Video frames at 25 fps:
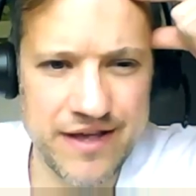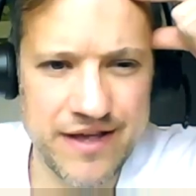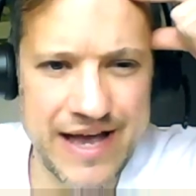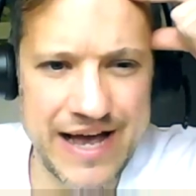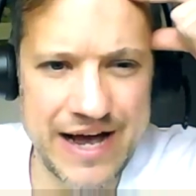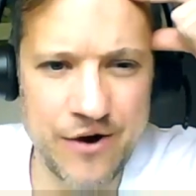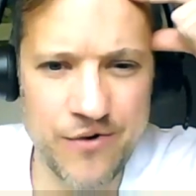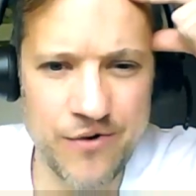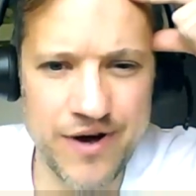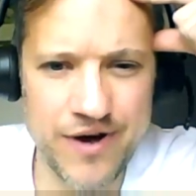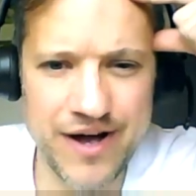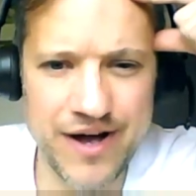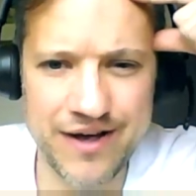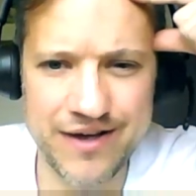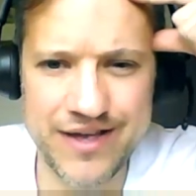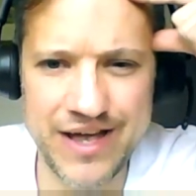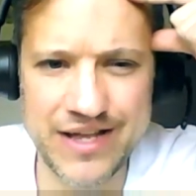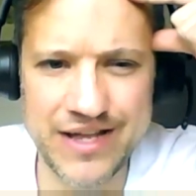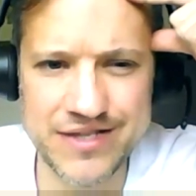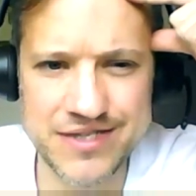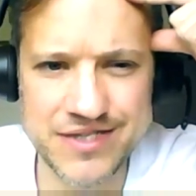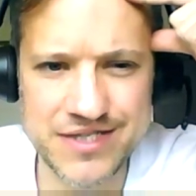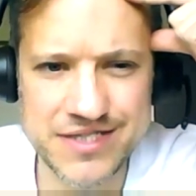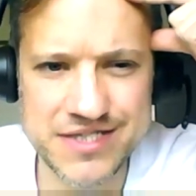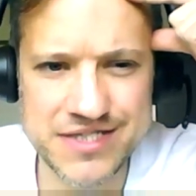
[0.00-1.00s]
out
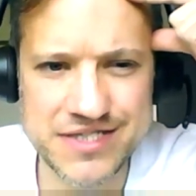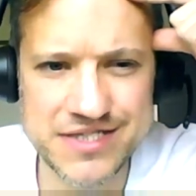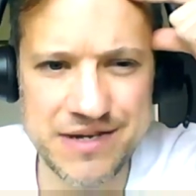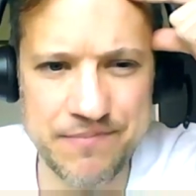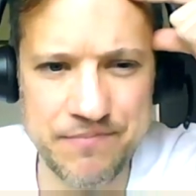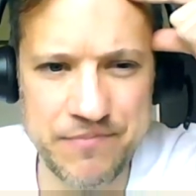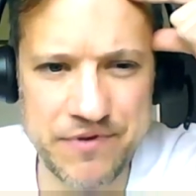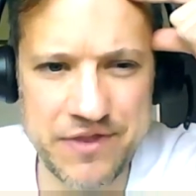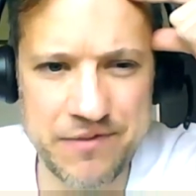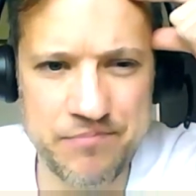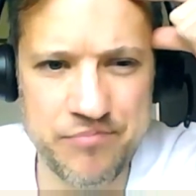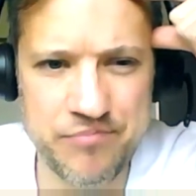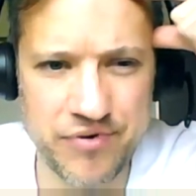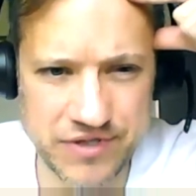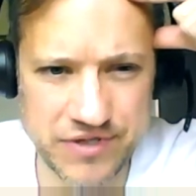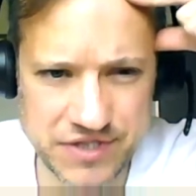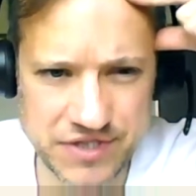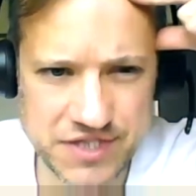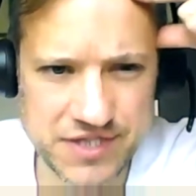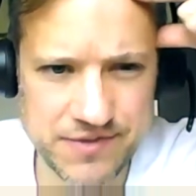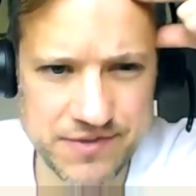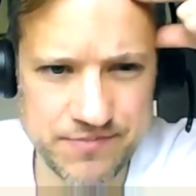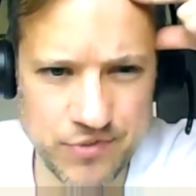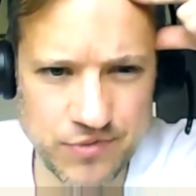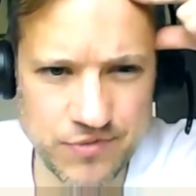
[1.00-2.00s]
against some of the
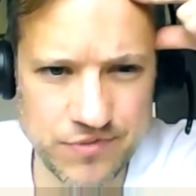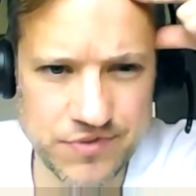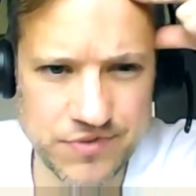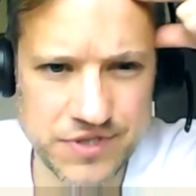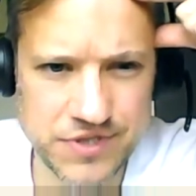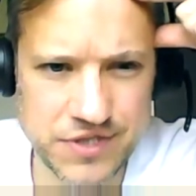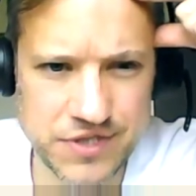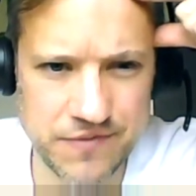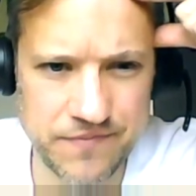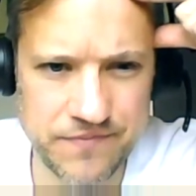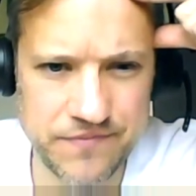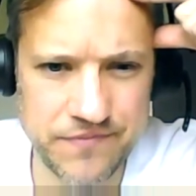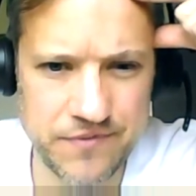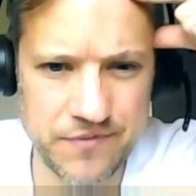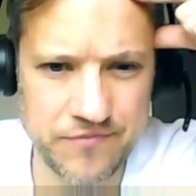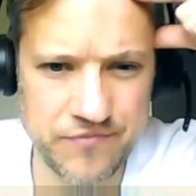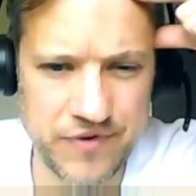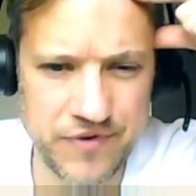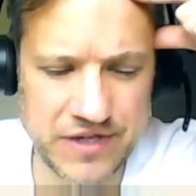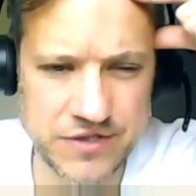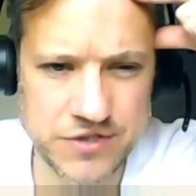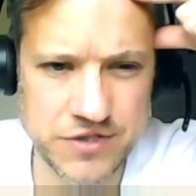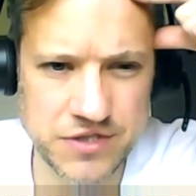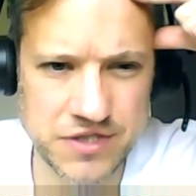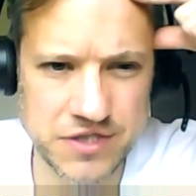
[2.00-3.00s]
principles of
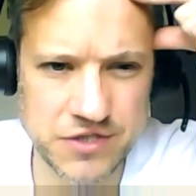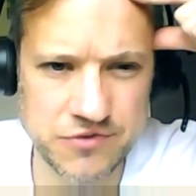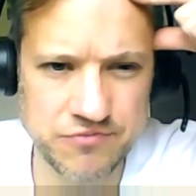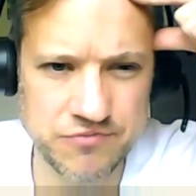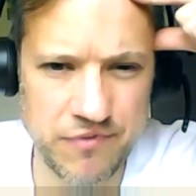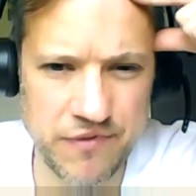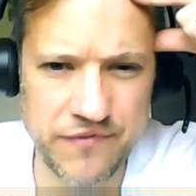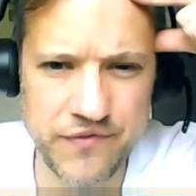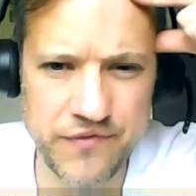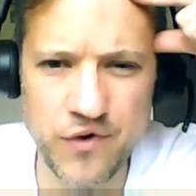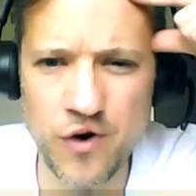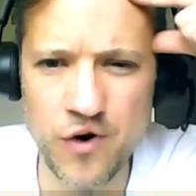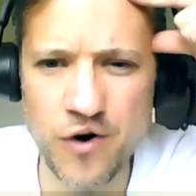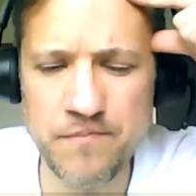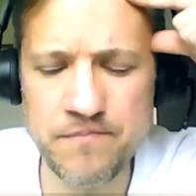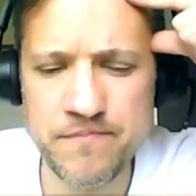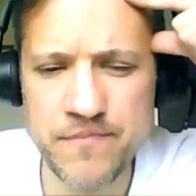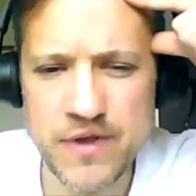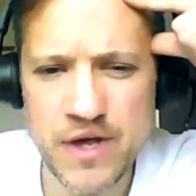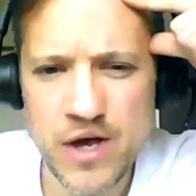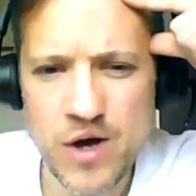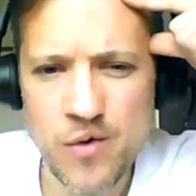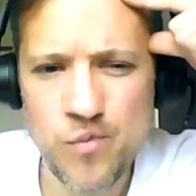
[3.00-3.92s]
renters reform.